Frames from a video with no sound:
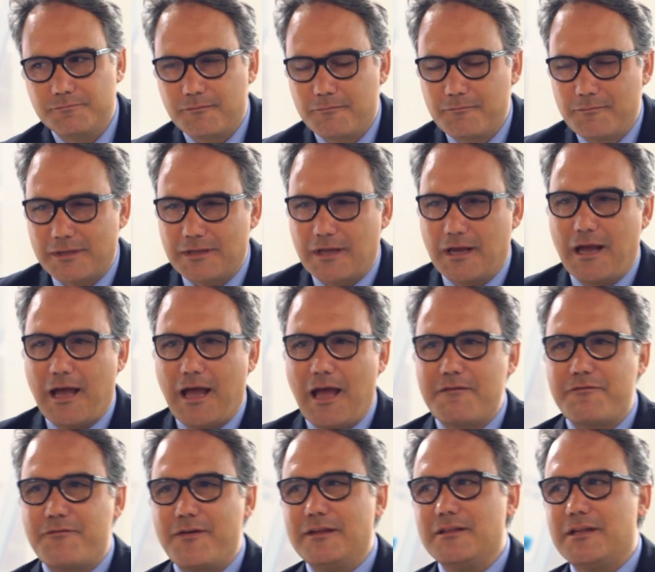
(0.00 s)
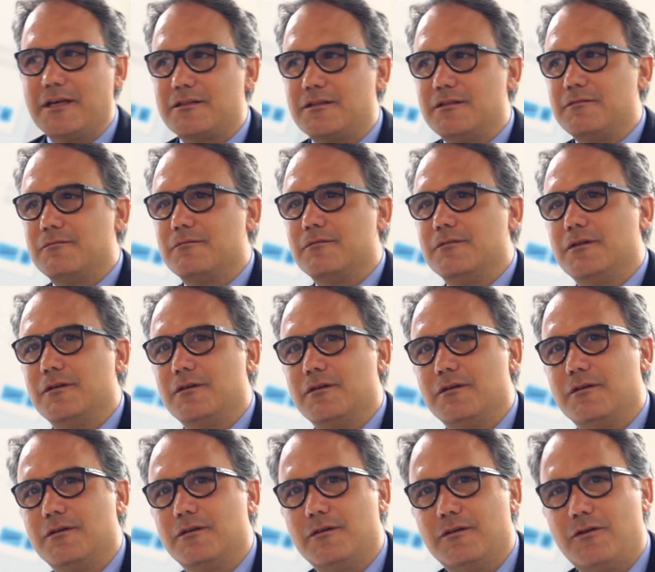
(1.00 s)
But I think that
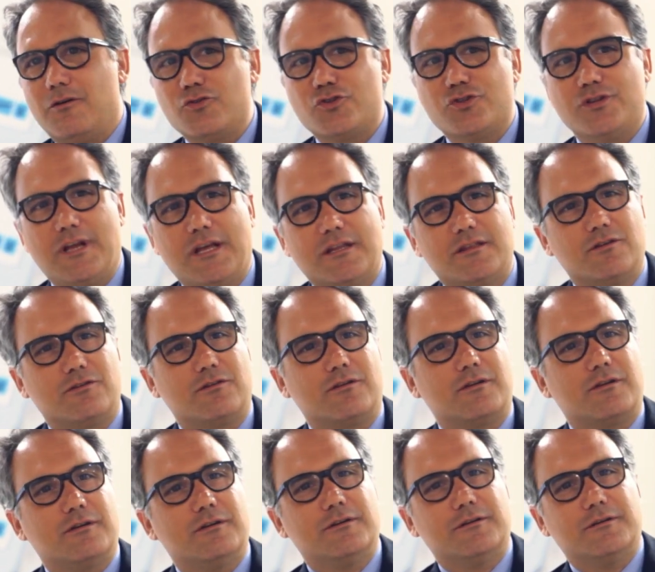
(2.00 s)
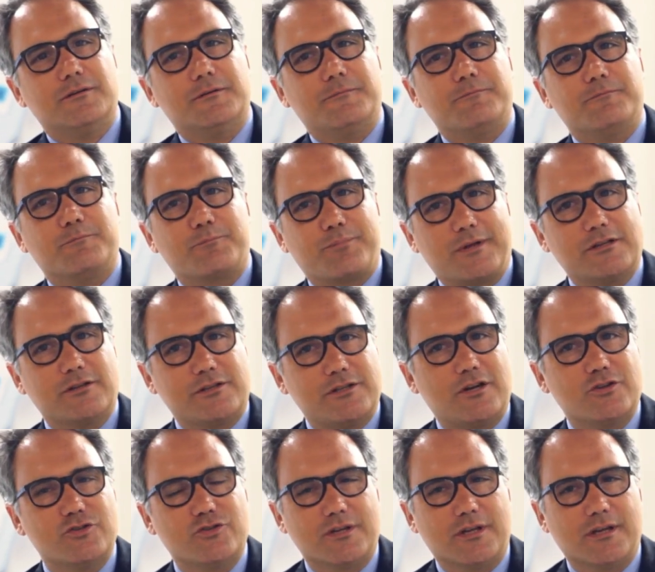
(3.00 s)
the oscillator
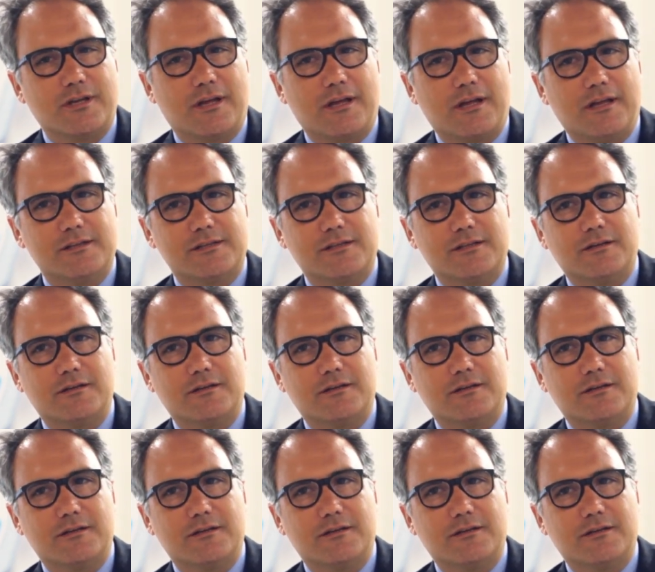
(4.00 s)
PIEZOSURGERY is